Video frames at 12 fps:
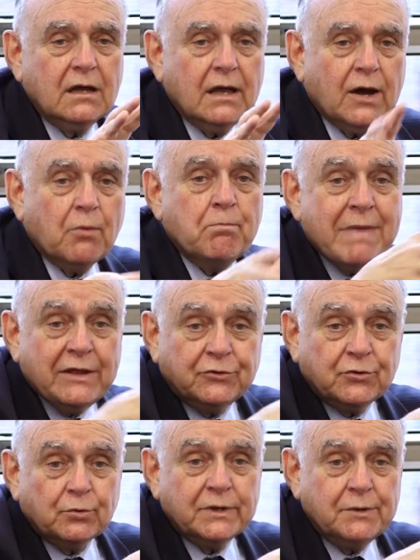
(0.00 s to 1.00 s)
helped
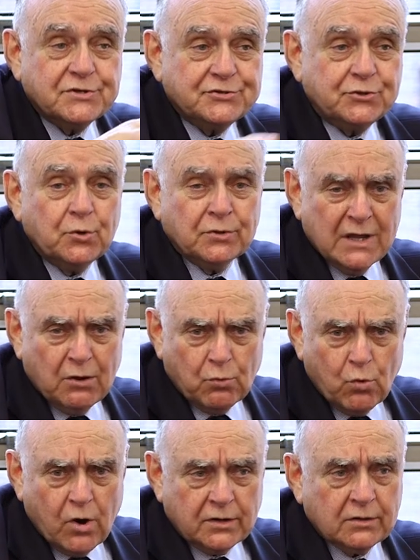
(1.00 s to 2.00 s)
mentor when he was at
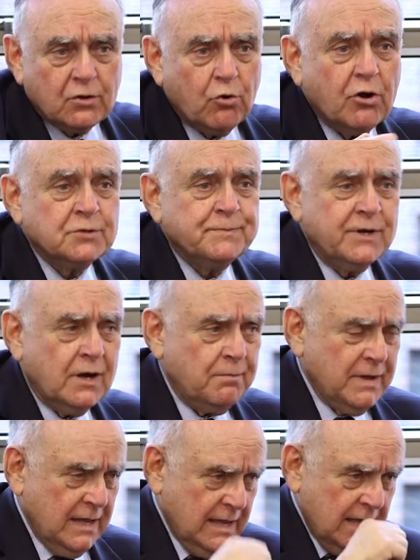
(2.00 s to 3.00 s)
Wharton, called me up.